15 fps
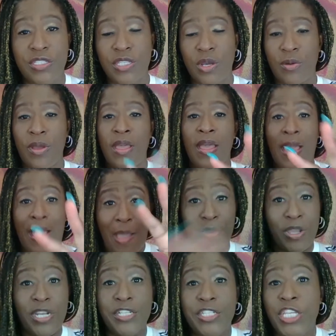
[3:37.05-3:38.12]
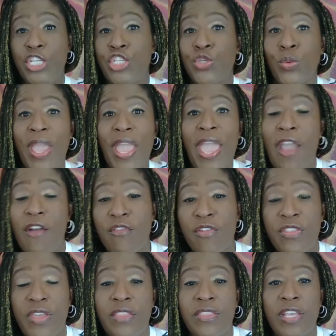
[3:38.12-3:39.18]
So I'm going to teach you
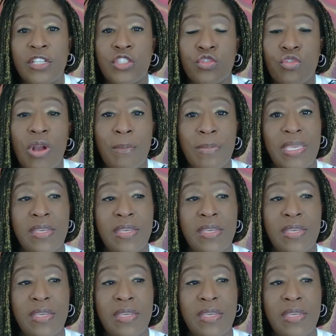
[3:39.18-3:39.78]
everything that Scrum